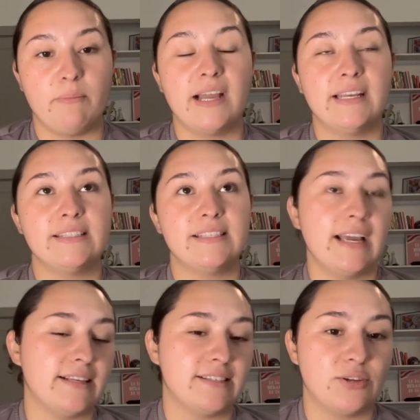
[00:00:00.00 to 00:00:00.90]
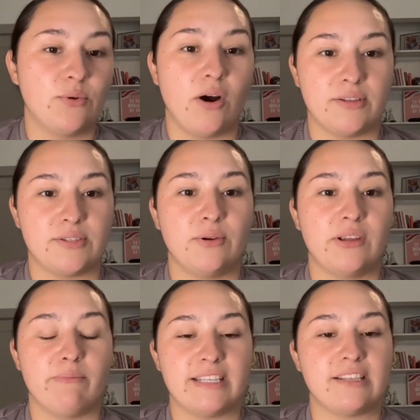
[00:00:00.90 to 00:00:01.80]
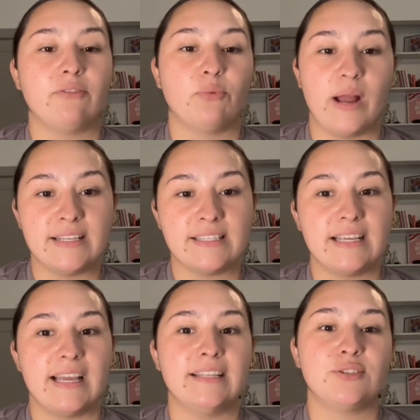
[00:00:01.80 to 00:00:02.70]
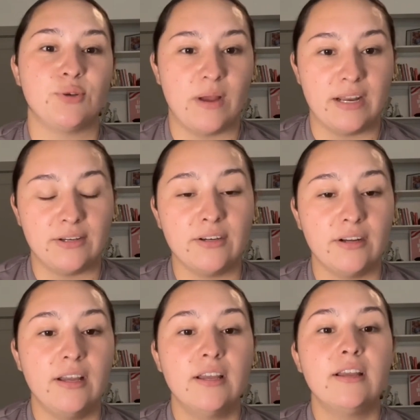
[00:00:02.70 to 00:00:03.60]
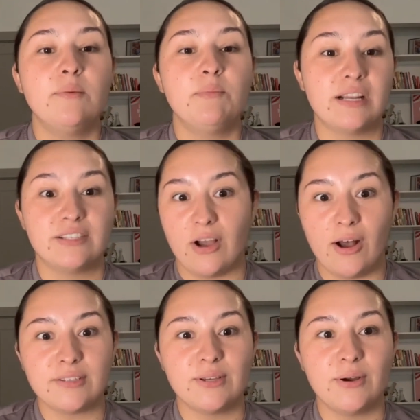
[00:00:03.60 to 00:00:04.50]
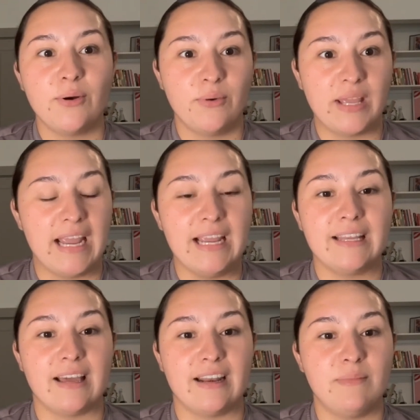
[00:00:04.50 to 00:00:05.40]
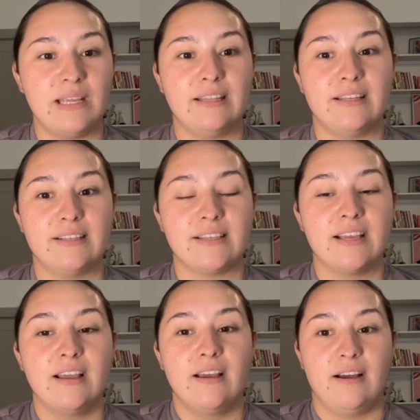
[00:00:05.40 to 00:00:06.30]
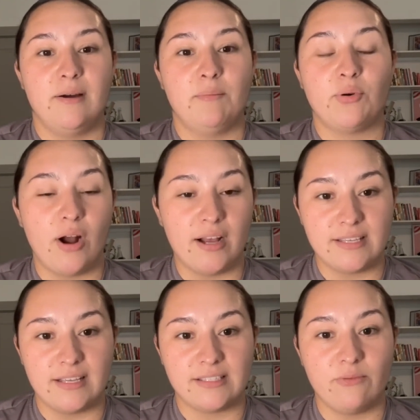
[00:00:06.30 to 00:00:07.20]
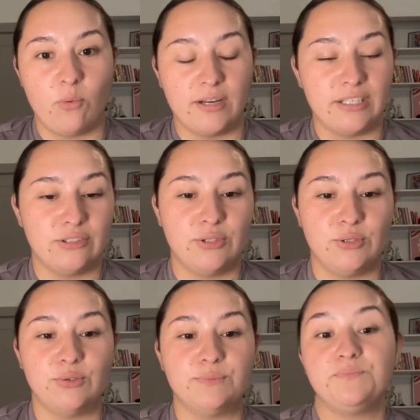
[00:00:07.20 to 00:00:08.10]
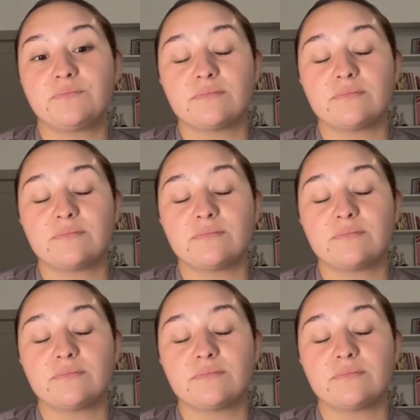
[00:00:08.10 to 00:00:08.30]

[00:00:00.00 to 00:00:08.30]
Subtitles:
Mine is, yes, to also give myself rest and surrender, but it's also okay that I'm in this process of wanting to